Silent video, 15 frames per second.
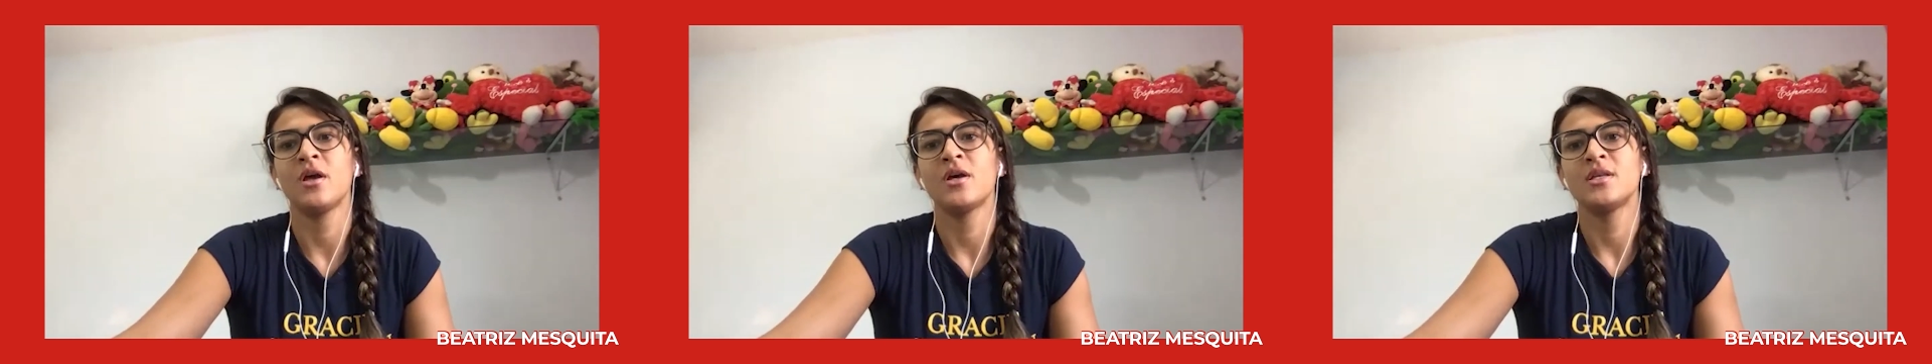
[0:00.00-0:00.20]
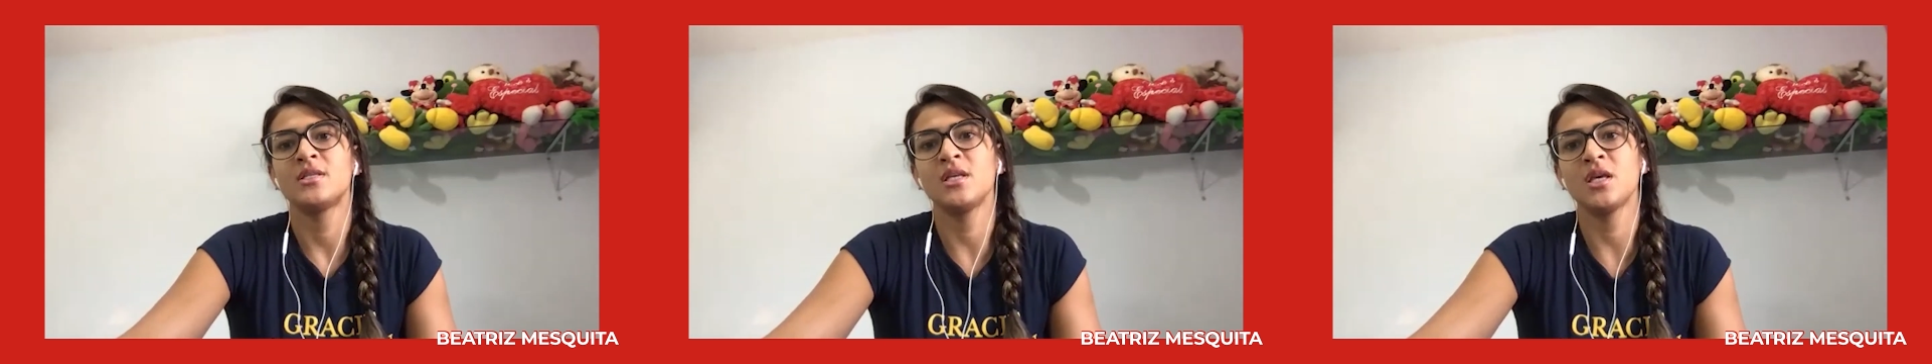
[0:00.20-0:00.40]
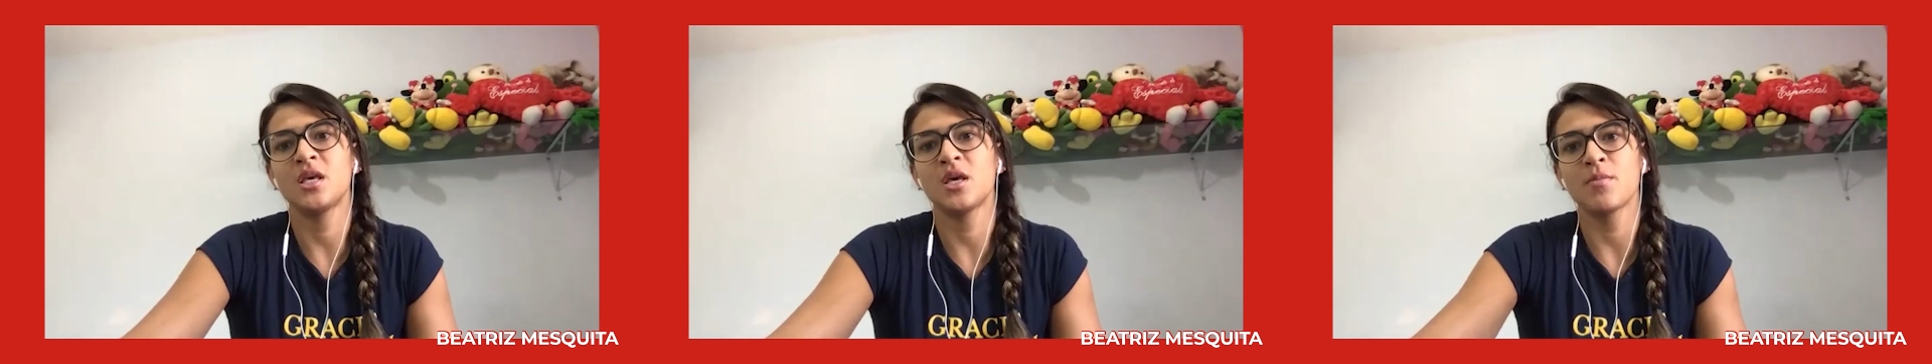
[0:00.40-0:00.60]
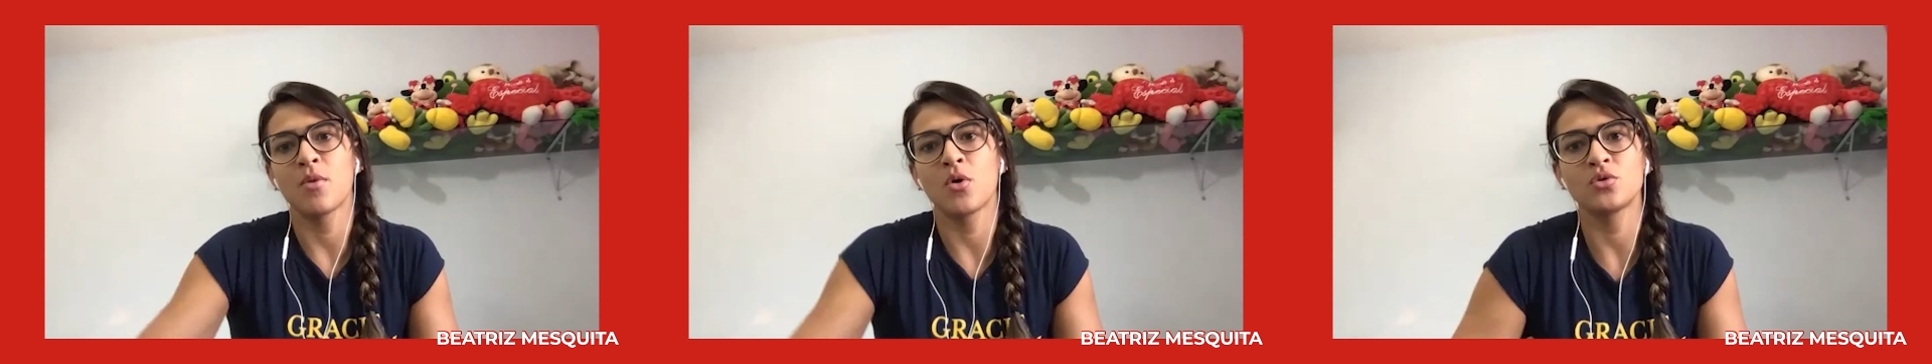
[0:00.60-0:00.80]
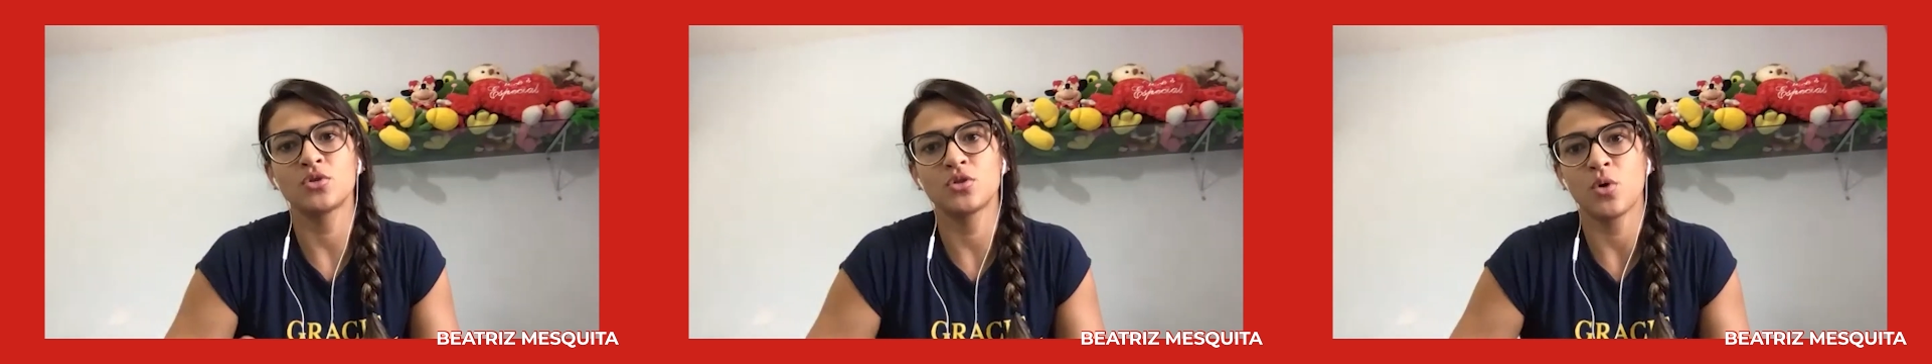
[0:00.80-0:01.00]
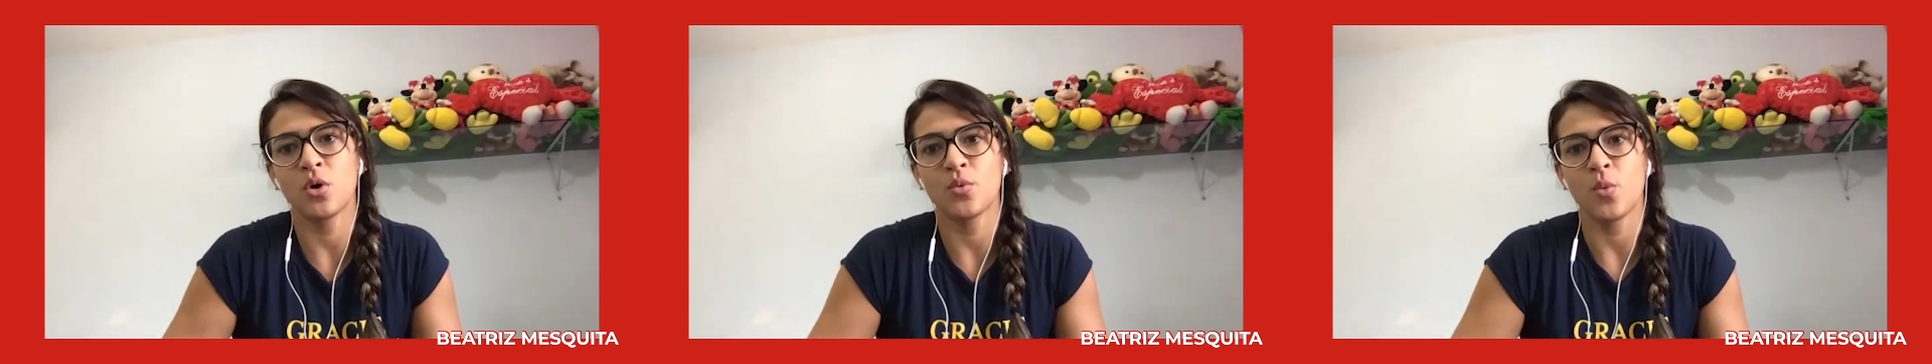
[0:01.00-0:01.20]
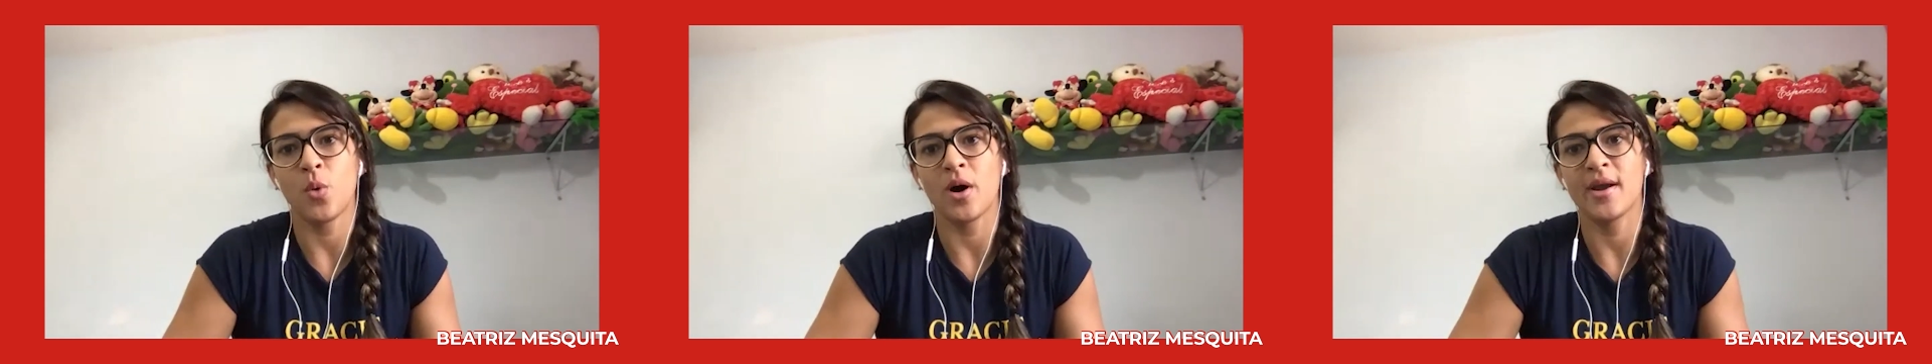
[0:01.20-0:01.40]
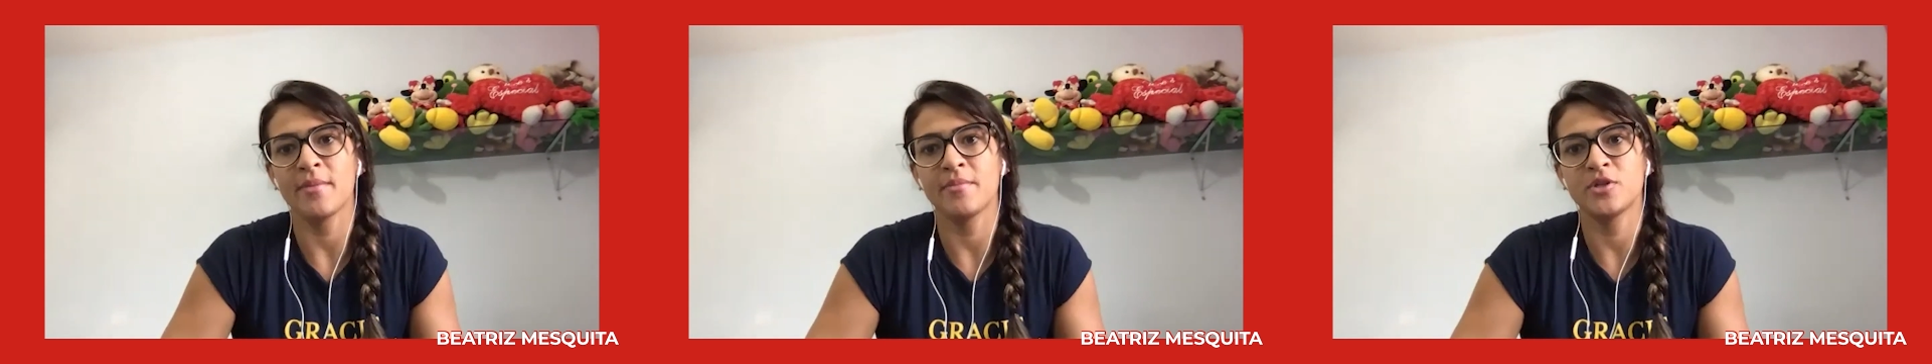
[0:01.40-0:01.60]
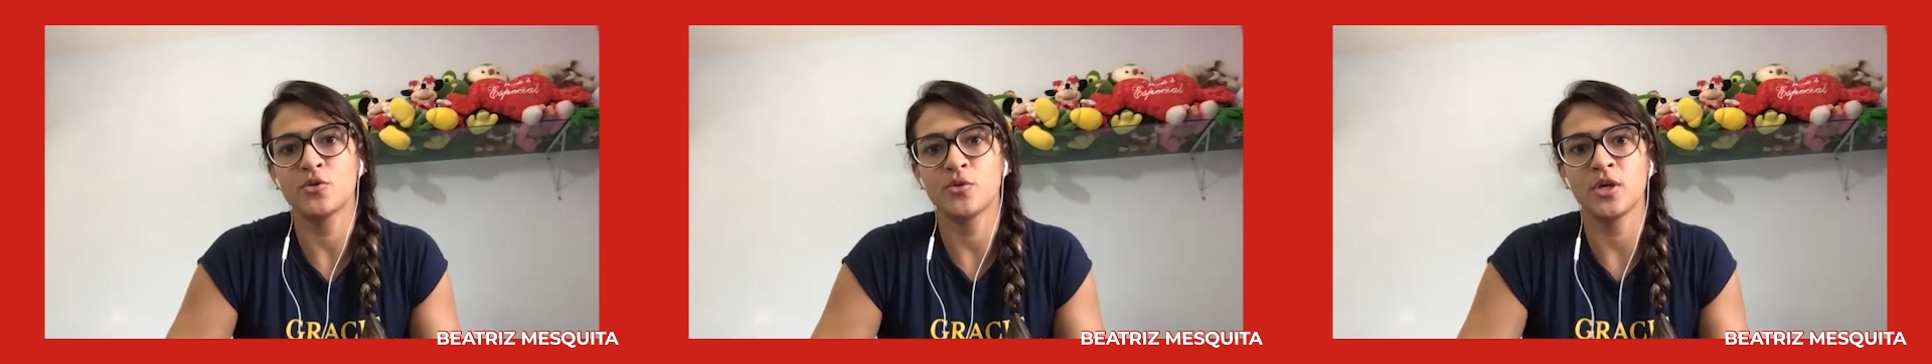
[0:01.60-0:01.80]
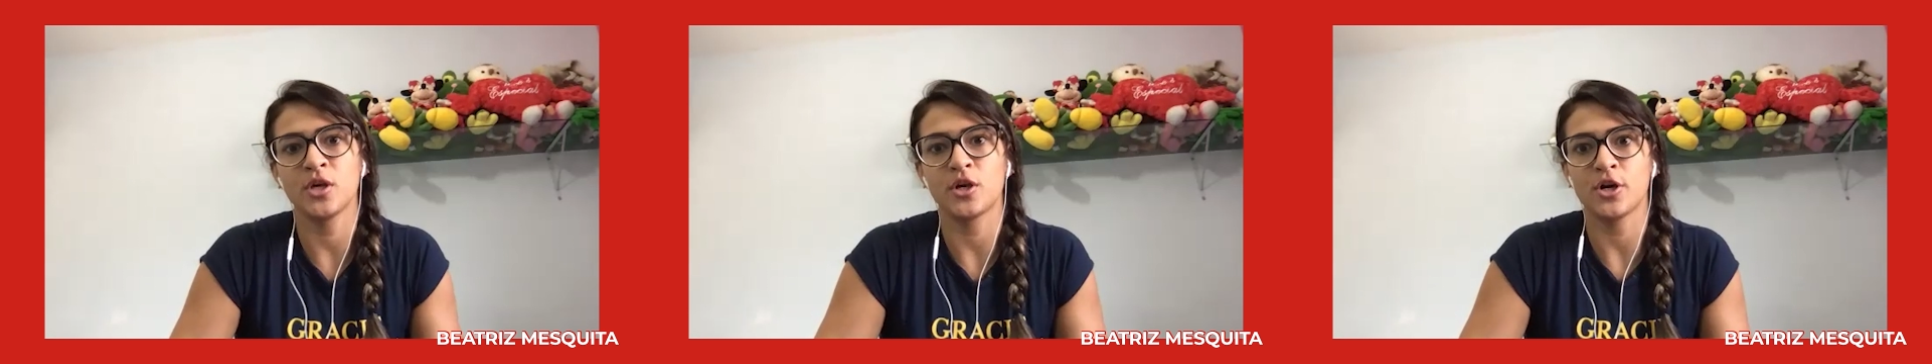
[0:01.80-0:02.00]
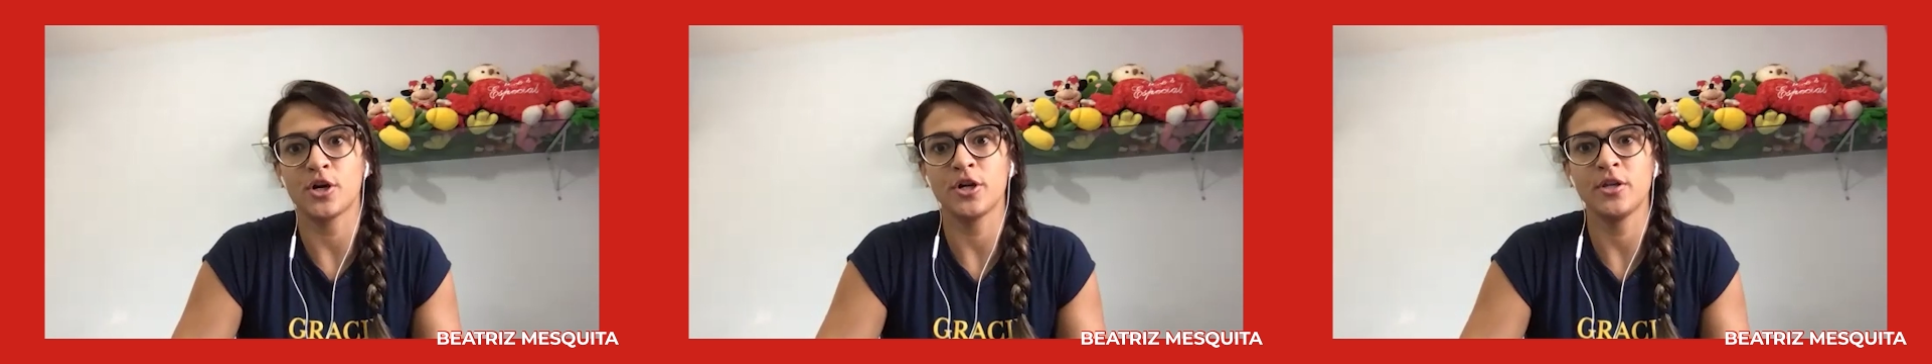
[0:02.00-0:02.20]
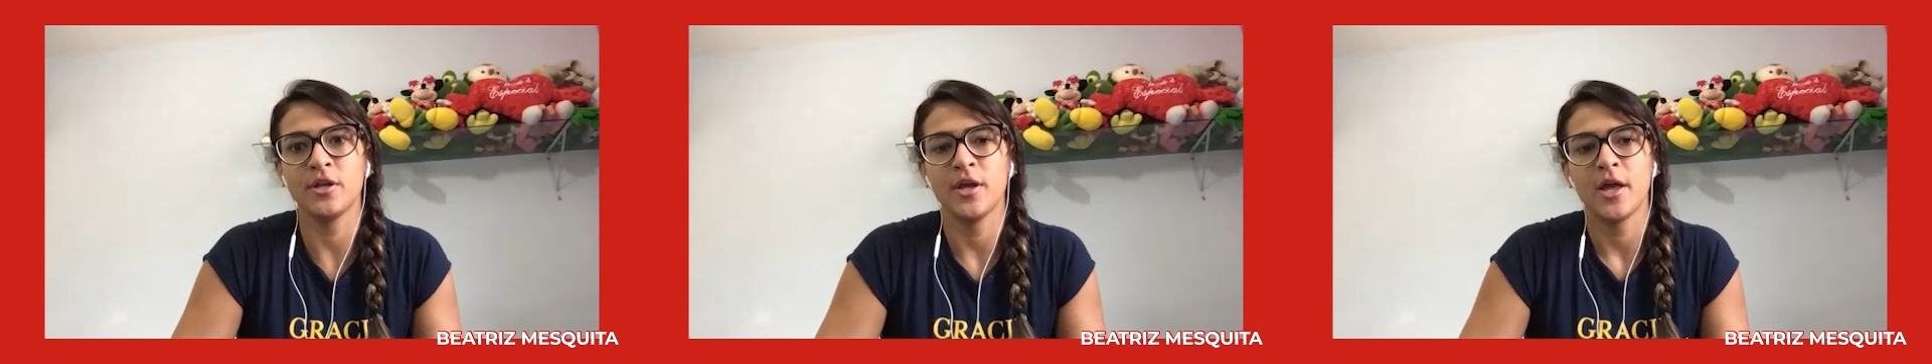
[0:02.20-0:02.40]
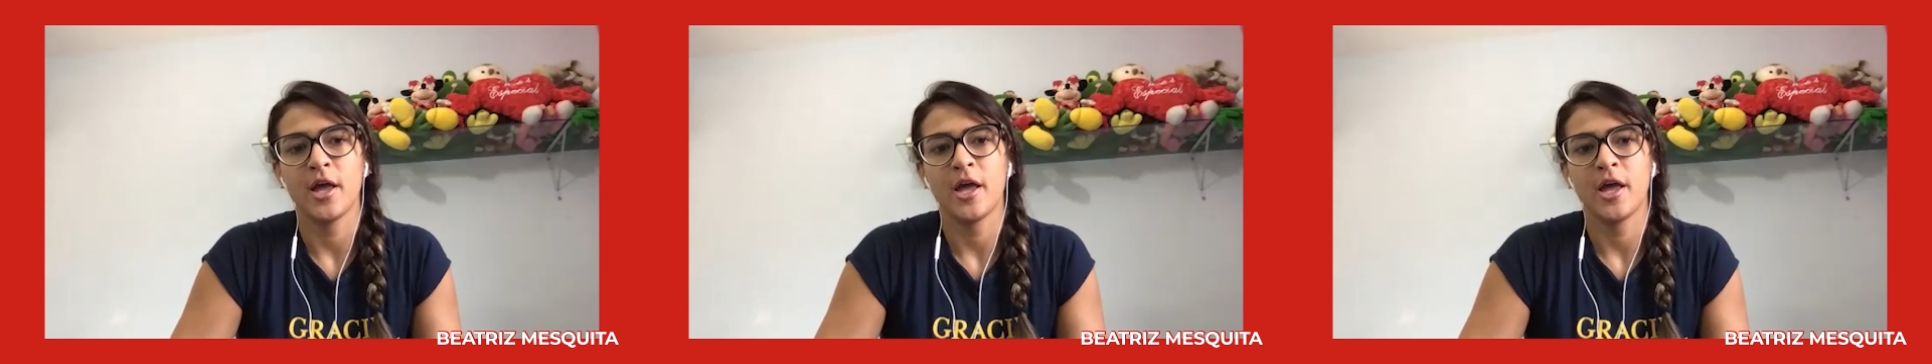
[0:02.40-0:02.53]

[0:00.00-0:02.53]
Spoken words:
Thinking most about what I'm doing good